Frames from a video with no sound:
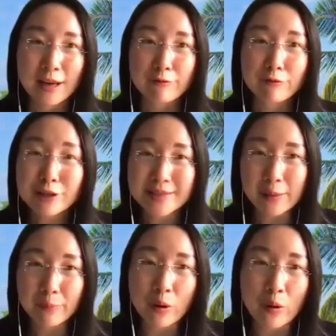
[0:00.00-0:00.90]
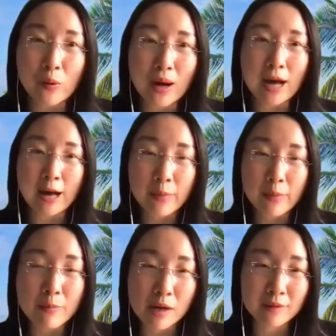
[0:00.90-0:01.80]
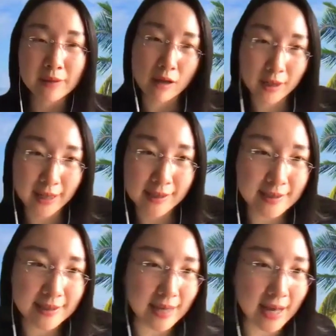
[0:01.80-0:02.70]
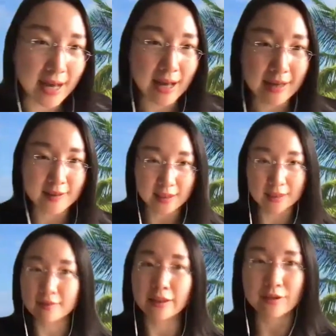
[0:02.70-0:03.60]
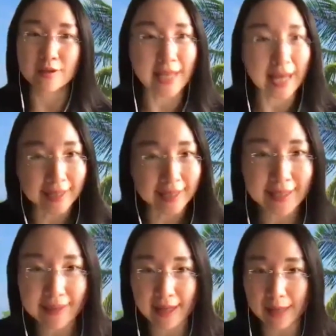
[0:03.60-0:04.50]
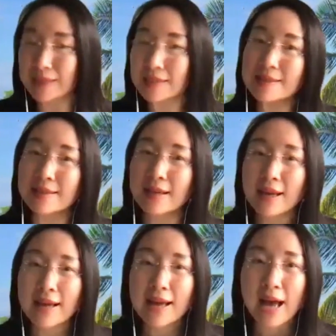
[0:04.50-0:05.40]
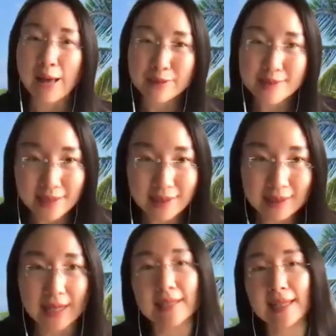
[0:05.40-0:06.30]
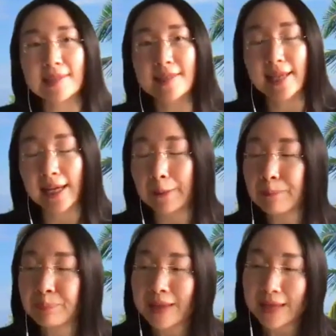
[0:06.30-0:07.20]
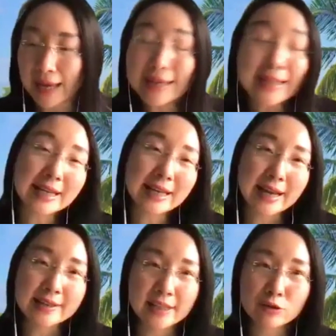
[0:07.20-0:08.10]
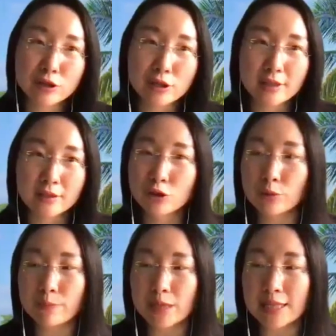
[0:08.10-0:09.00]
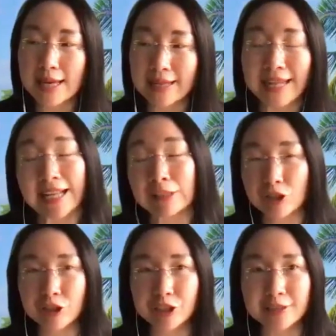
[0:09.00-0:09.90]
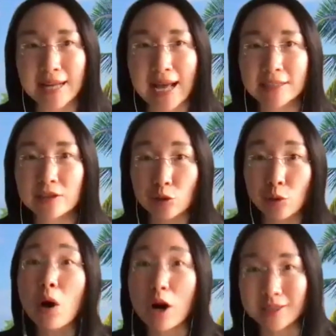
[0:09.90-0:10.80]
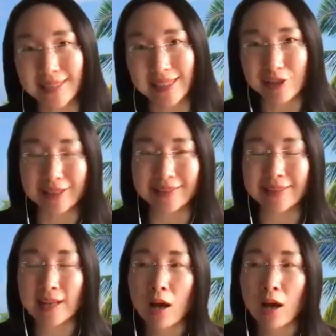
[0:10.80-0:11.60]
For example, among the audience, I see there's Katie Clements. Hypothetically, let's say Katie is interested to be an intern at your organization.